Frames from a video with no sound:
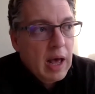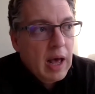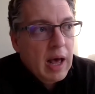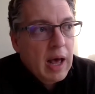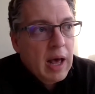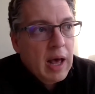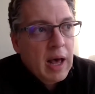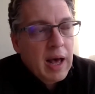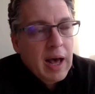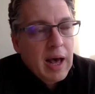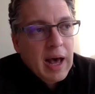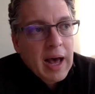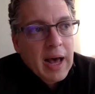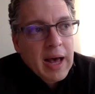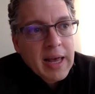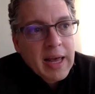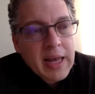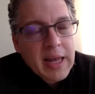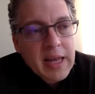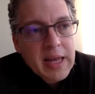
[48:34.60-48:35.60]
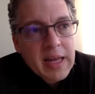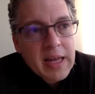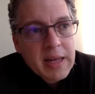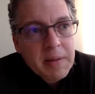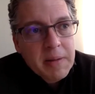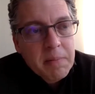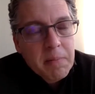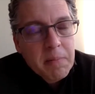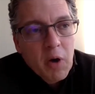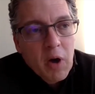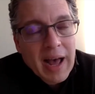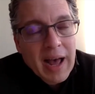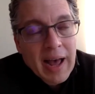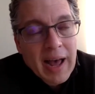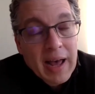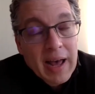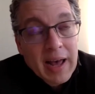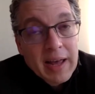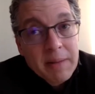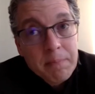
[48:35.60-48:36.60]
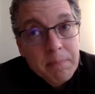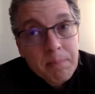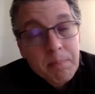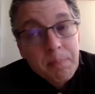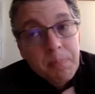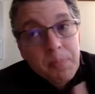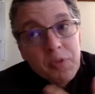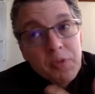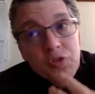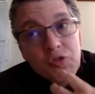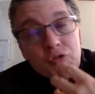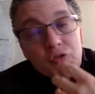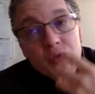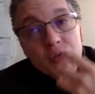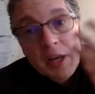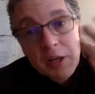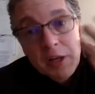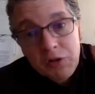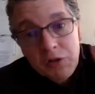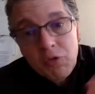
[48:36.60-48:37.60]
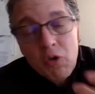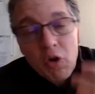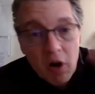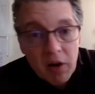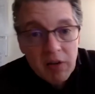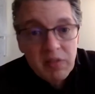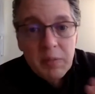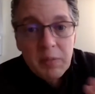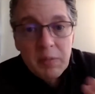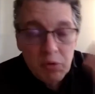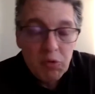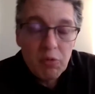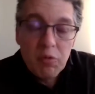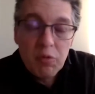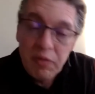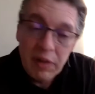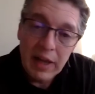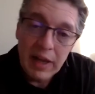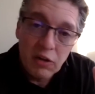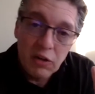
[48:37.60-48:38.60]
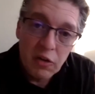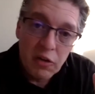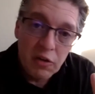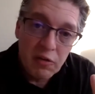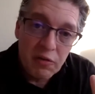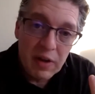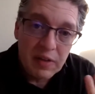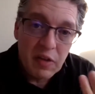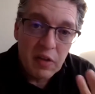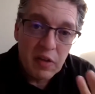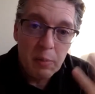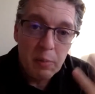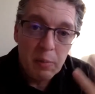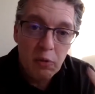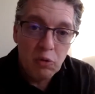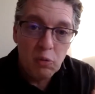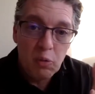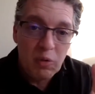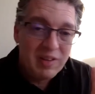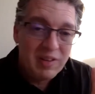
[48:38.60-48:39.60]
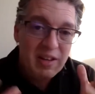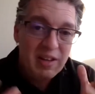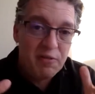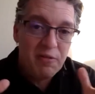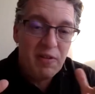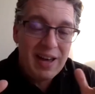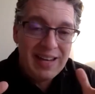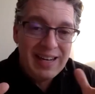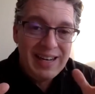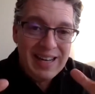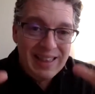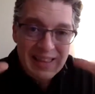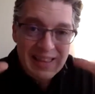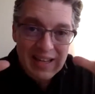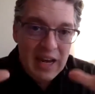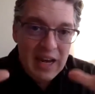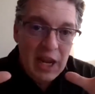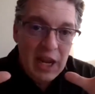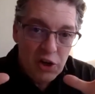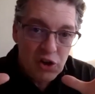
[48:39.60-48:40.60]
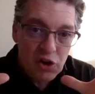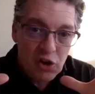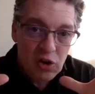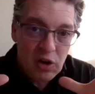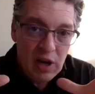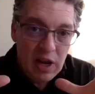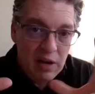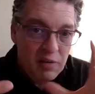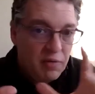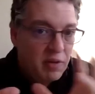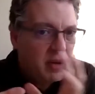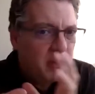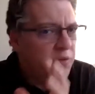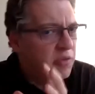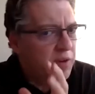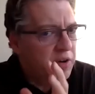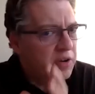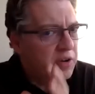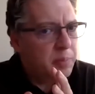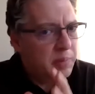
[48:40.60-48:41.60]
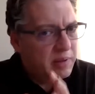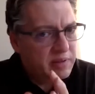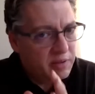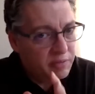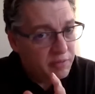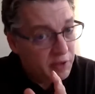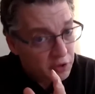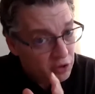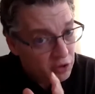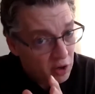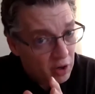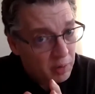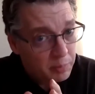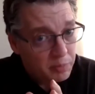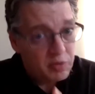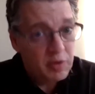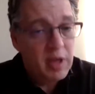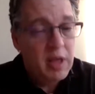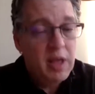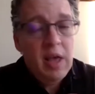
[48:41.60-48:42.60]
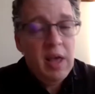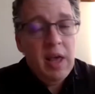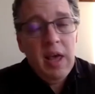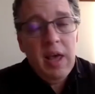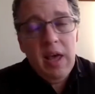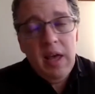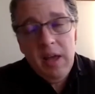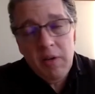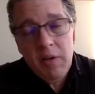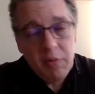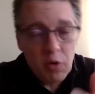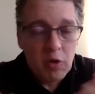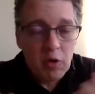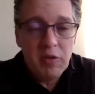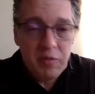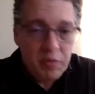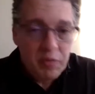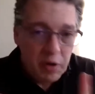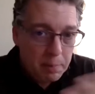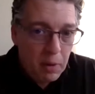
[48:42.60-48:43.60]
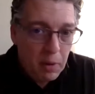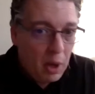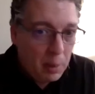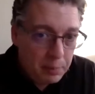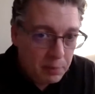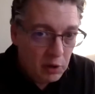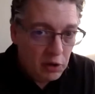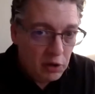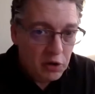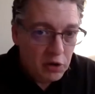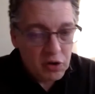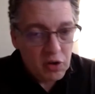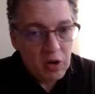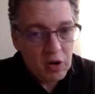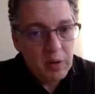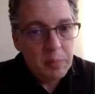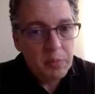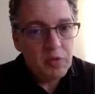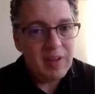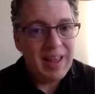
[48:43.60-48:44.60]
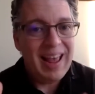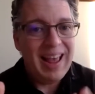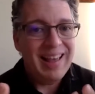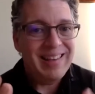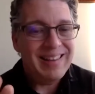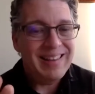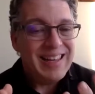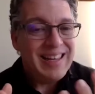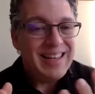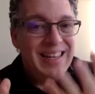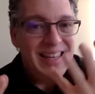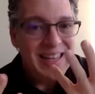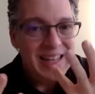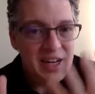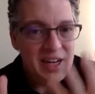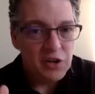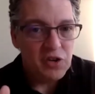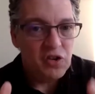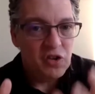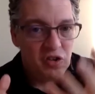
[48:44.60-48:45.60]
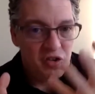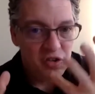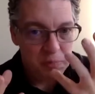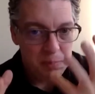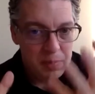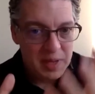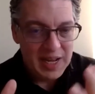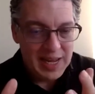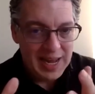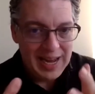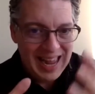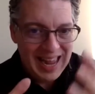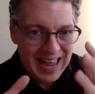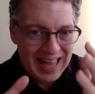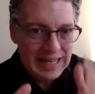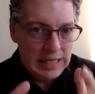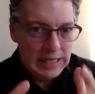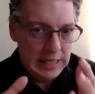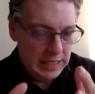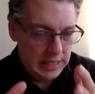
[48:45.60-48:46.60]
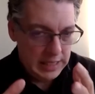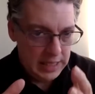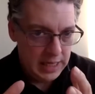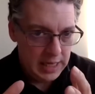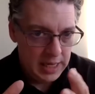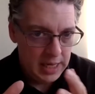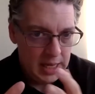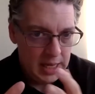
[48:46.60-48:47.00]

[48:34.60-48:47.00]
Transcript: uh, I I tried to cause them to reflect on the fact that the Bund was defining the nation in very very specific terms, of course in very popular terms as a Yiddish speaking entity,